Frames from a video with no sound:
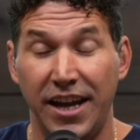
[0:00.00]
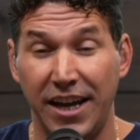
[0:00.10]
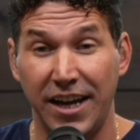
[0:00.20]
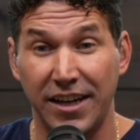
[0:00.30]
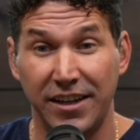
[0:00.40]

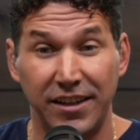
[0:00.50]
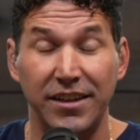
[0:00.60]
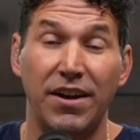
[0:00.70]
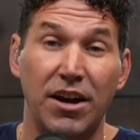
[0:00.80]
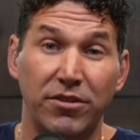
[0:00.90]
and
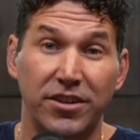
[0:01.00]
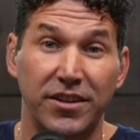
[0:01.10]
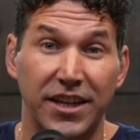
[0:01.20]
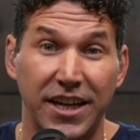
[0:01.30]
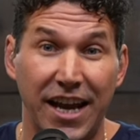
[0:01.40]
live out
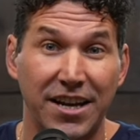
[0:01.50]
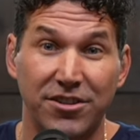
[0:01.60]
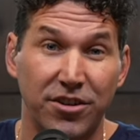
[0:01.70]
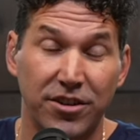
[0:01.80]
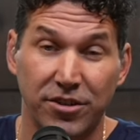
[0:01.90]
the
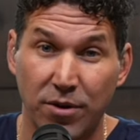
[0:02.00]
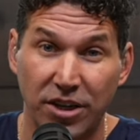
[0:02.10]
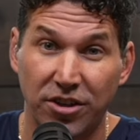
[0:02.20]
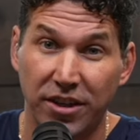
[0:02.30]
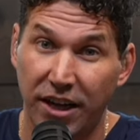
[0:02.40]
answer to this question